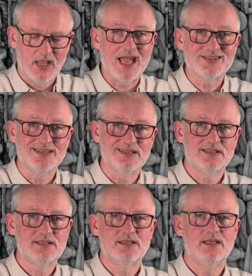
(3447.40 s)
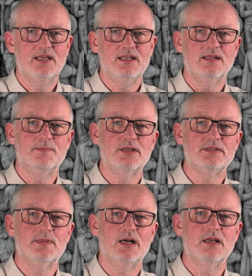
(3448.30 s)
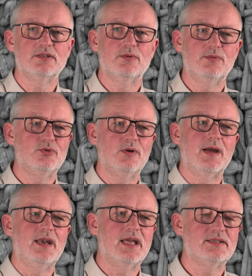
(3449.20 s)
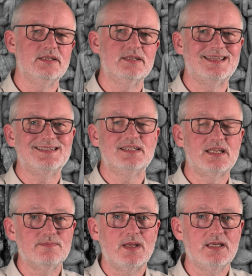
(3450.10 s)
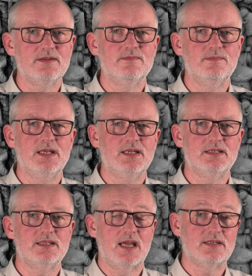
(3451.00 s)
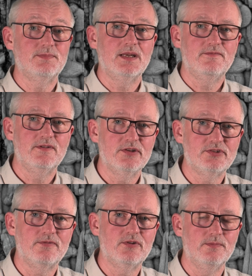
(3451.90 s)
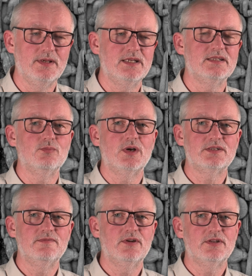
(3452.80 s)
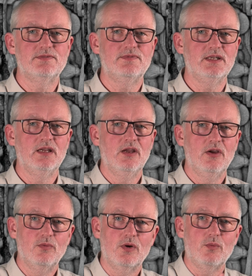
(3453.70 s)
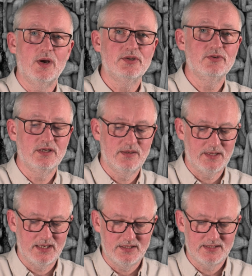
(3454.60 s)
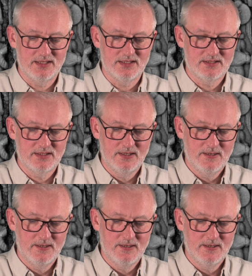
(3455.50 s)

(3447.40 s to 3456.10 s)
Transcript: essence in the Madhyamaka. So when we talk about essence, essence has many different meanings. It has many philosophical meanings in Western philosophy. What we're talking about is this